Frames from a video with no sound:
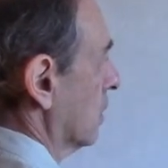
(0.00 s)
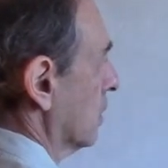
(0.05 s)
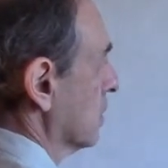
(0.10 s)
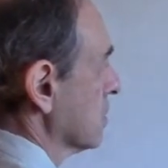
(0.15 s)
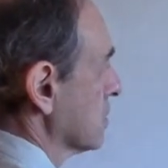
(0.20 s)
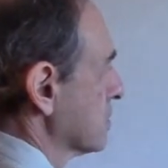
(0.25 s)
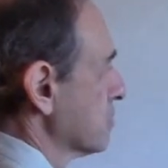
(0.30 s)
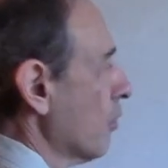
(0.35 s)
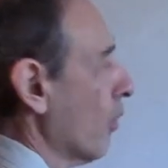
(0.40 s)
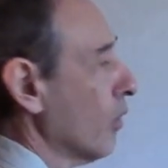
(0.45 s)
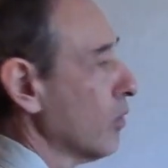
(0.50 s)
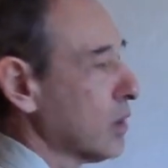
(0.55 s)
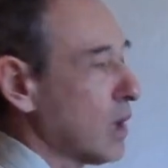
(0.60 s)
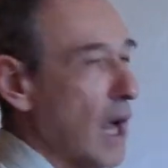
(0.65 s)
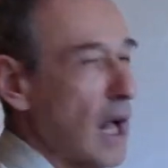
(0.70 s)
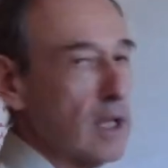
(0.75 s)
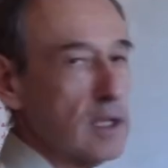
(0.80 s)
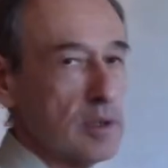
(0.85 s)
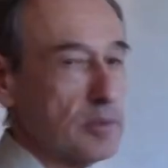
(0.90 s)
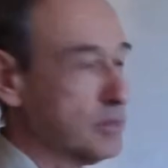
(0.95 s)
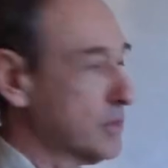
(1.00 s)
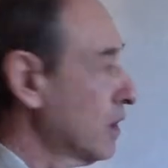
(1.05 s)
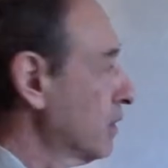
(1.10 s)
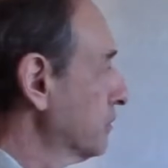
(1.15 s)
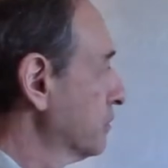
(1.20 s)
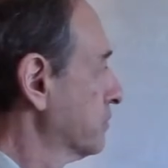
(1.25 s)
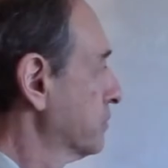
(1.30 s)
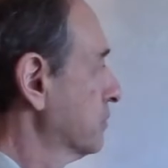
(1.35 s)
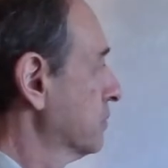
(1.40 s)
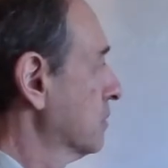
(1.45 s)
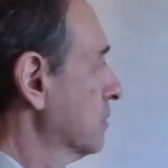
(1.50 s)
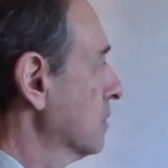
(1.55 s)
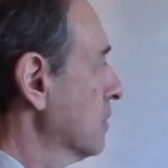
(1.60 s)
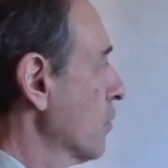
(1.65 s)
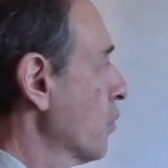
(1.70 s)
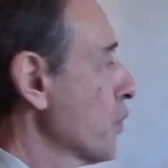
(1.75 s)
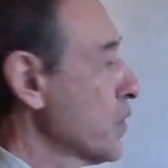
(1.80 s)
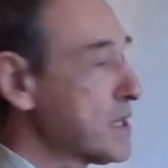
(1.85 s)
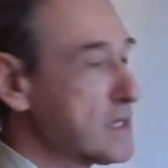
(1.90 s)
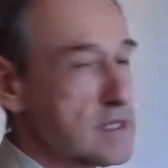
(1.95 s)
small column of
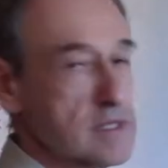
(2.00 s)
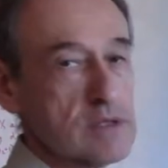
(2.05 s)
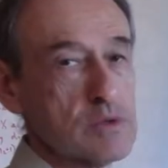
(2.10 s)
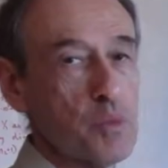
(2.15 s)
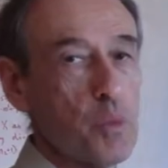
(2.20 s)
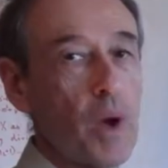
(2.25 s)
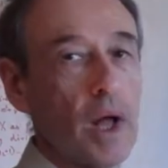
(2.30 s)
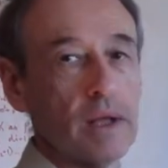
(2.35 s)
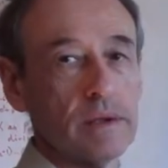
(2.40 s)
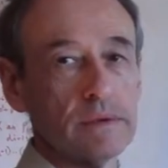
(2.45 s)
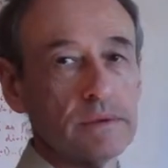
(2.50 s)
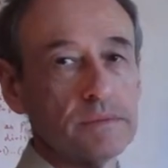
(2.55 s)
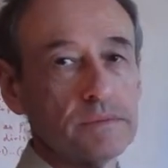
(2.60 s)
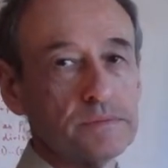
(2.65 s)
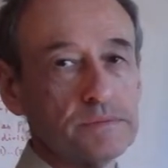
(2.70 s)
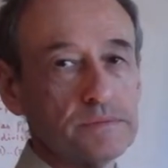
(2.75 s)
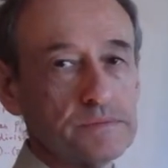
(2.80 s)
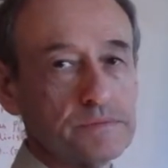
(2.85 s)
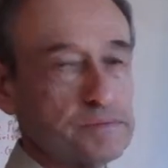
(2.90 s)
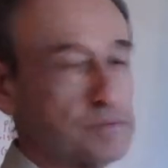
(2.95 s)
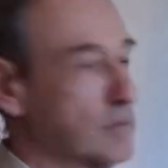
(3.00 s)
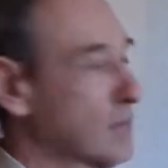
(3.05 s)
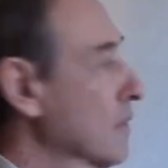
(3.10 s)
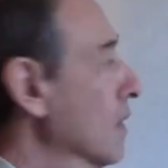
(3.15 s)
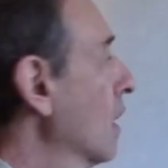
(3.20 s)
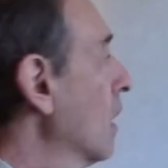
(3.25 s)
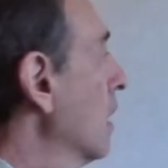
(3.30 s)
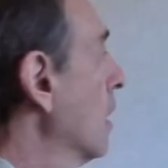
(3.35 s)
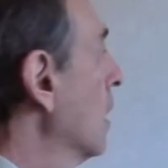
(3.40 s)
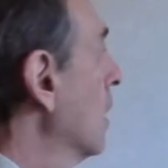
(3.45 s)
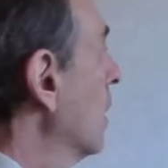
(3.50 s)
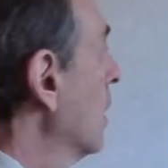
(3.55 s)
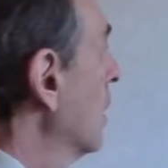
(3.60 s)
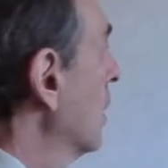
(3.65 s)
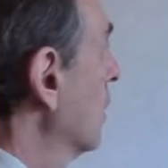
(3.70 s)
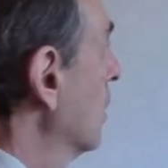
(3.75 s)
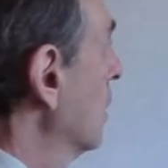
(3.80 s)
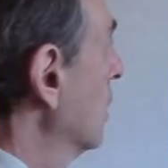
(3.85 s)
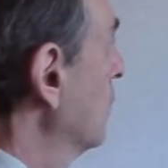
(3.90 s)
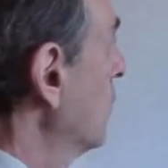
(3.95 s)
width 1.
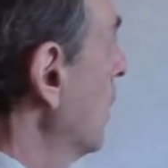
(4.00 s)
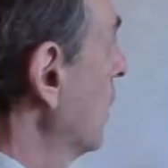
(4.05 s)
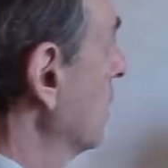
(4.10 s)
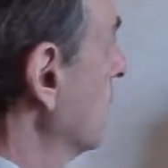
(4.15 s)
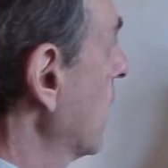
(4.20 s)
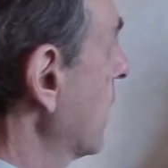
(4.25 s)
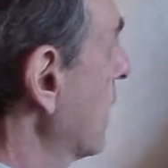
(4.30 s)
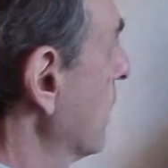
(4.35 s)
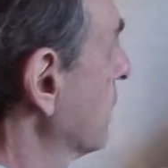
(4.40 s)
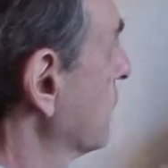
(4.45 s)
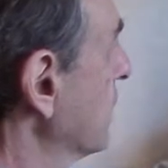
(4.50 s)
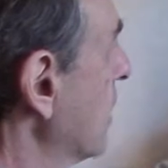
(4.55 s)
Well, I have